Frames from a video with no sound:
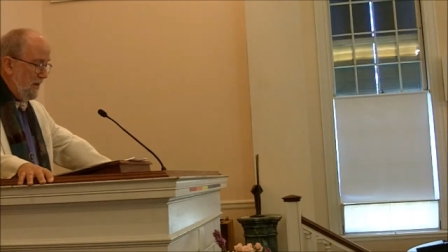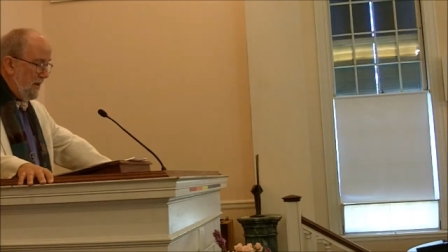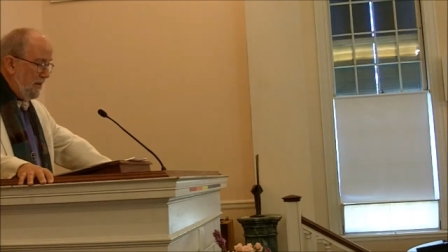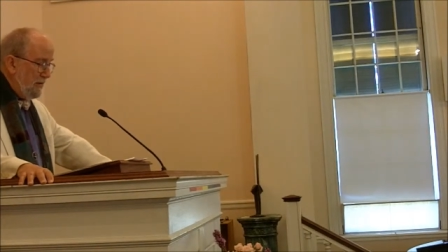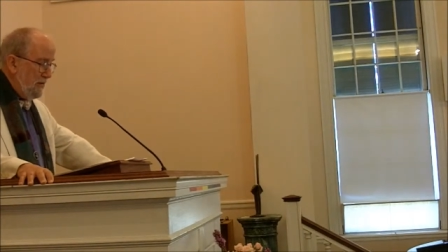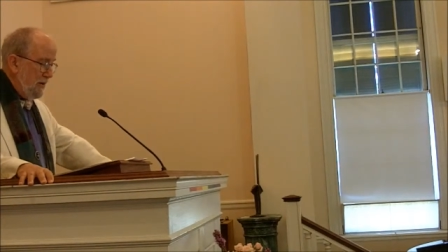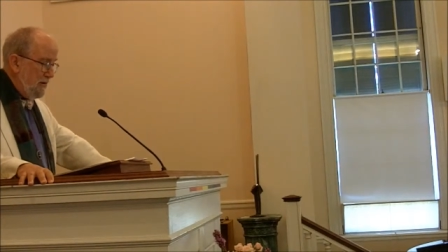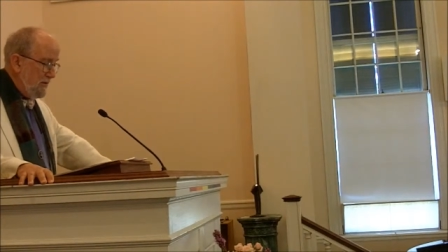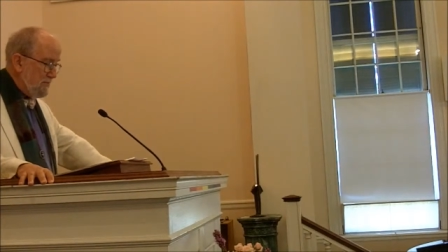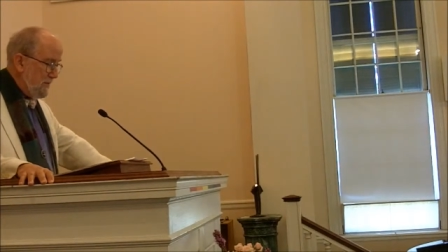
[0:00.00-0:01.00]
I don't
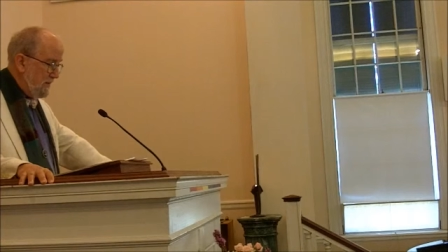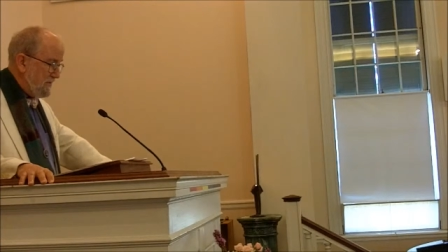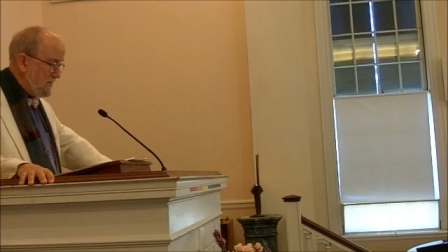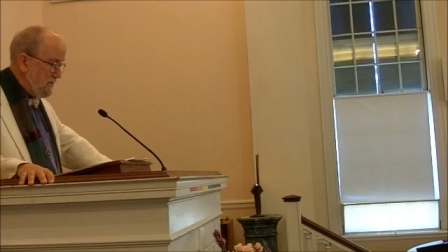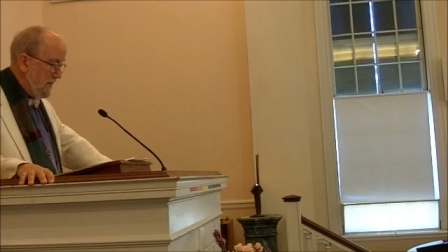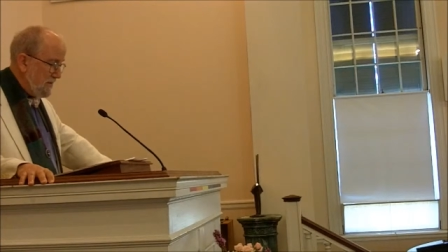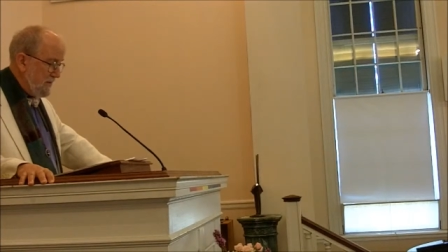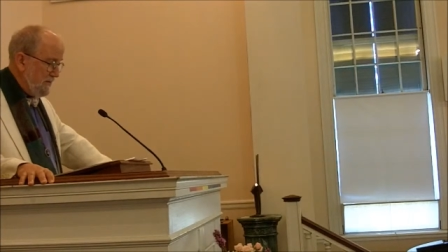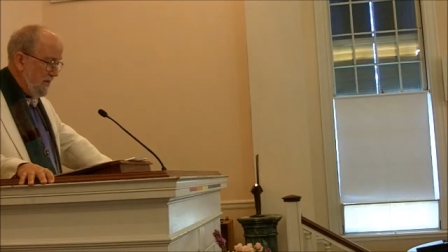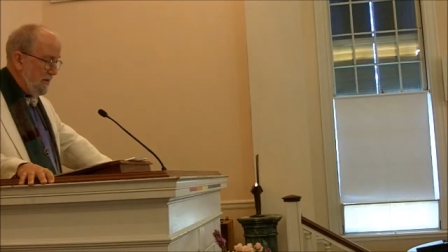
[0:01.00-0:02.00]
know this, but I suspect
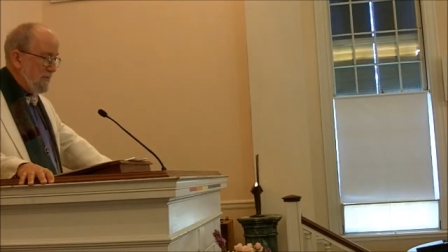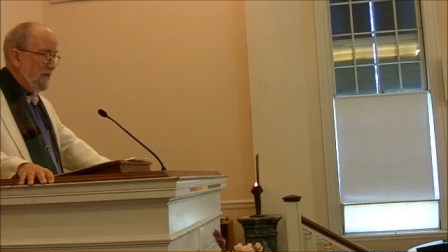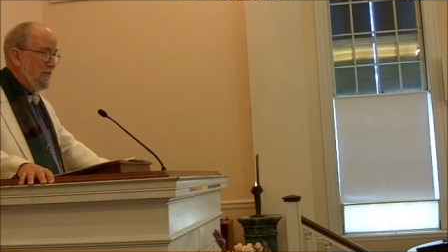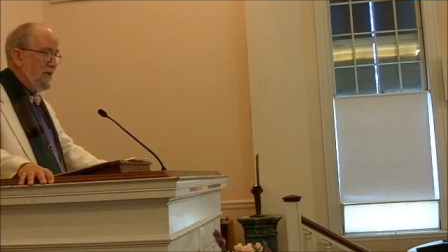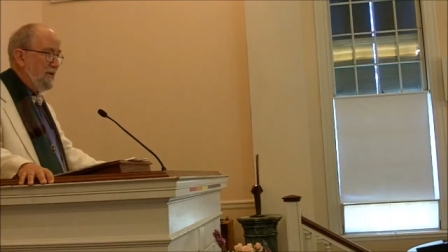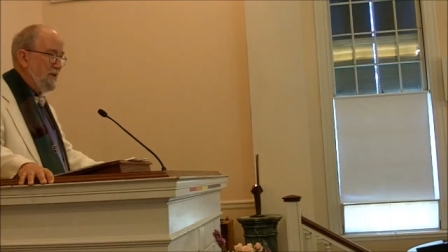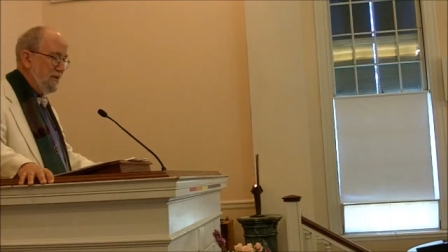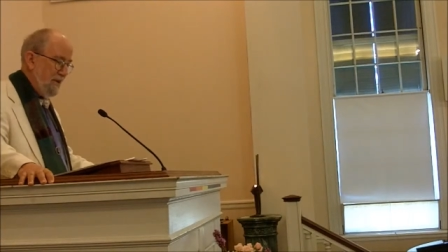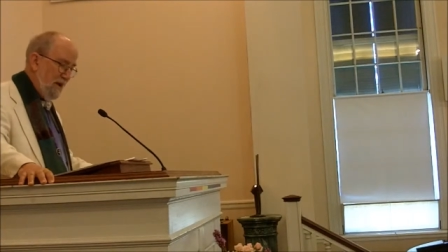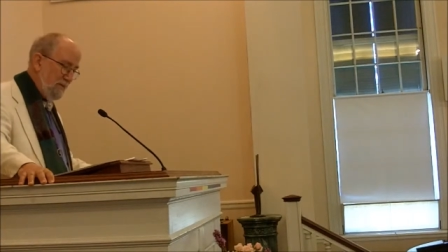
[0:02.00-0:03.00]
the development of
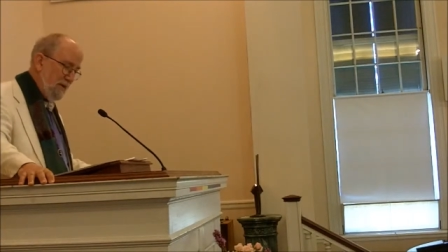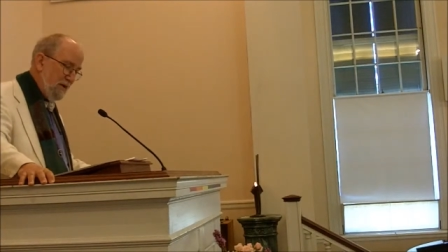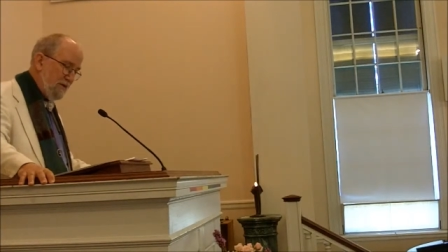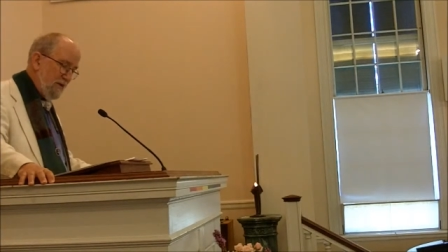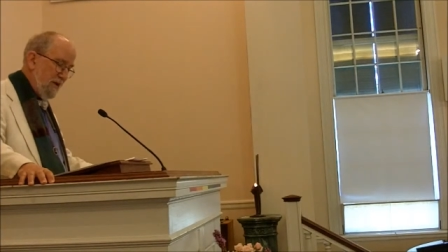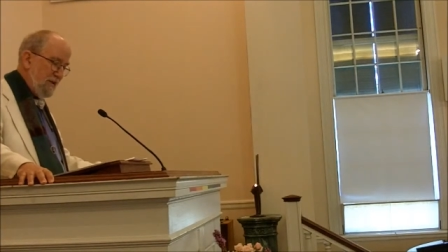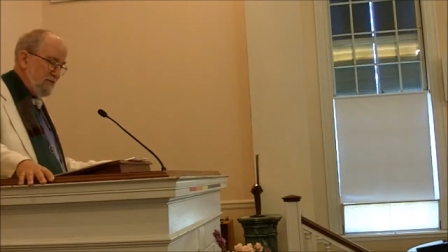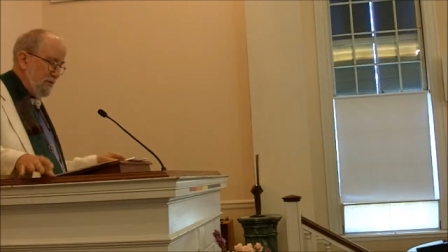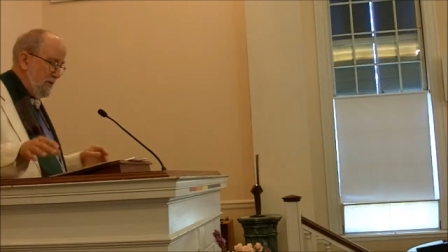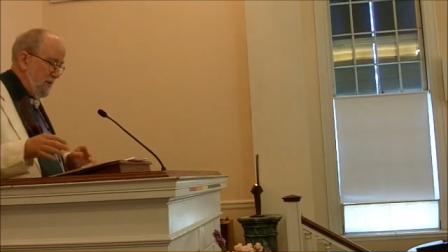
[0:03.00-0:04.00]
Indian gaming in the
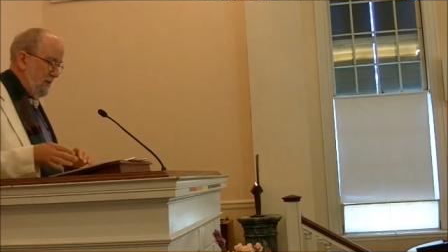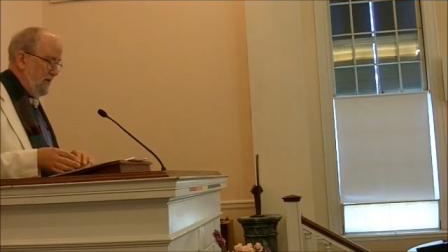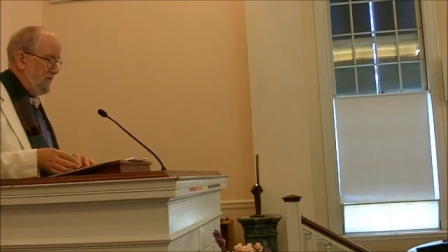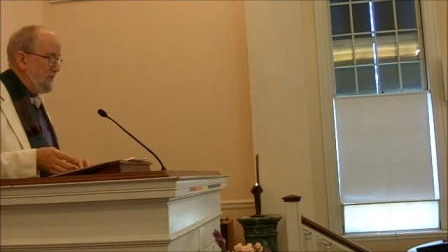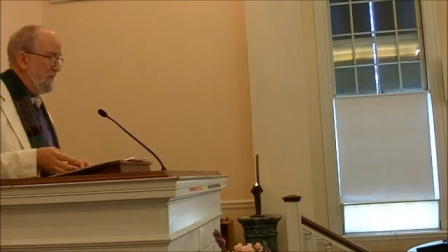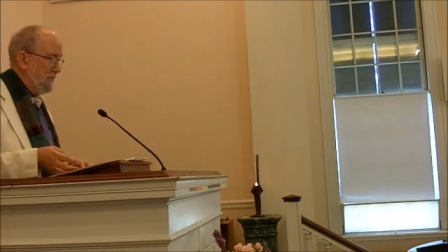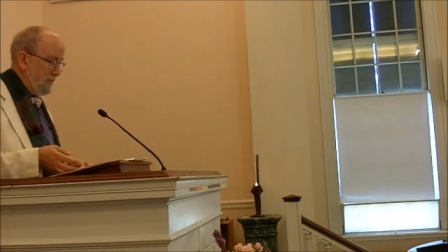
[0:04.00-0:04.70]
last 20 years